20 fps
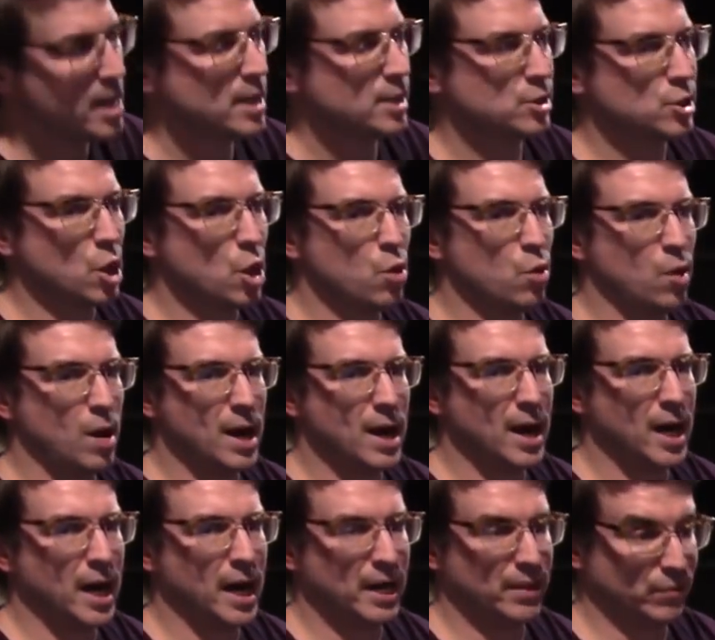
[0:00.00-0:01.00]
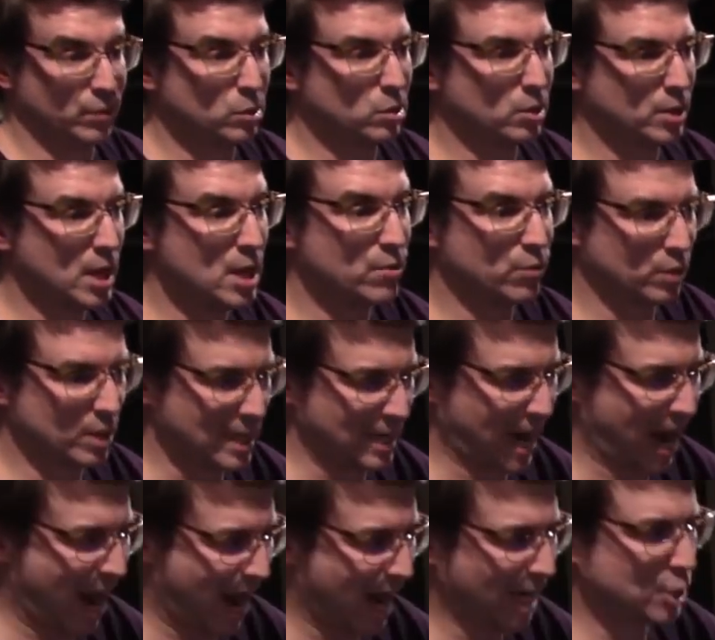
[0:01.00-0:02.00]
So if you're looking for like
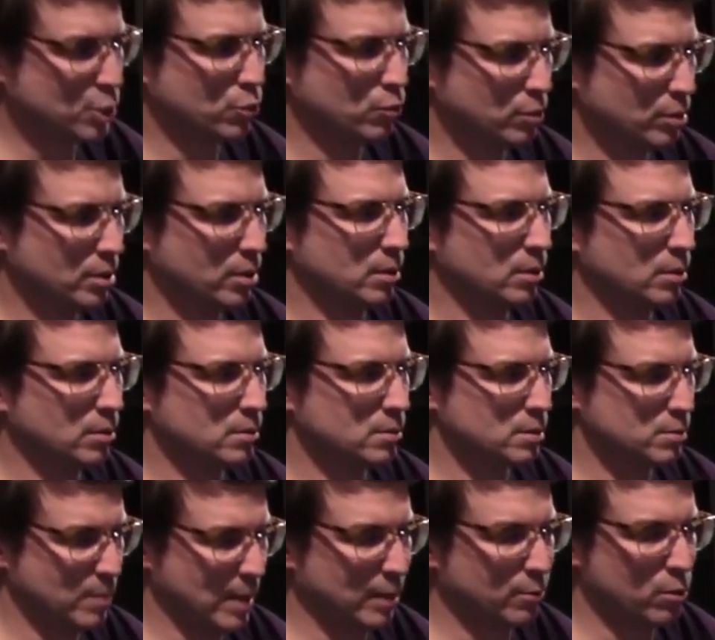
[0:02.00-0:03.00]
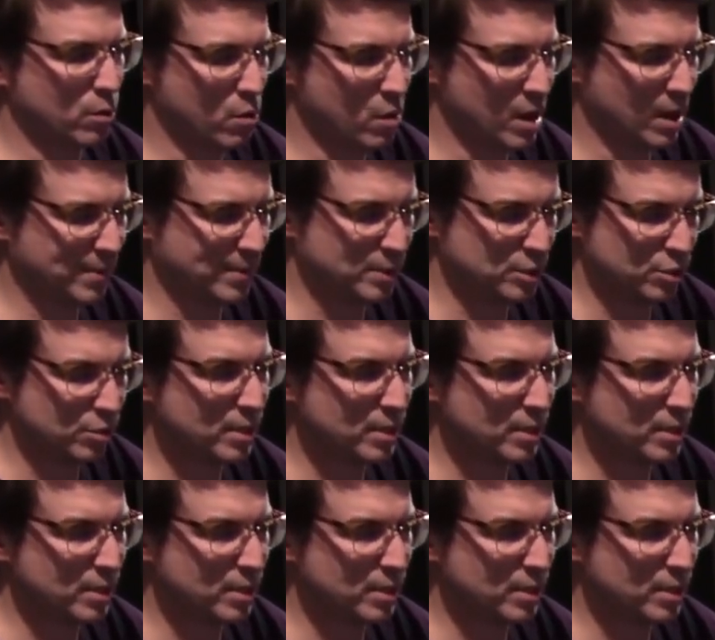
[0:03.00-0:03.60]
actual spec requirements,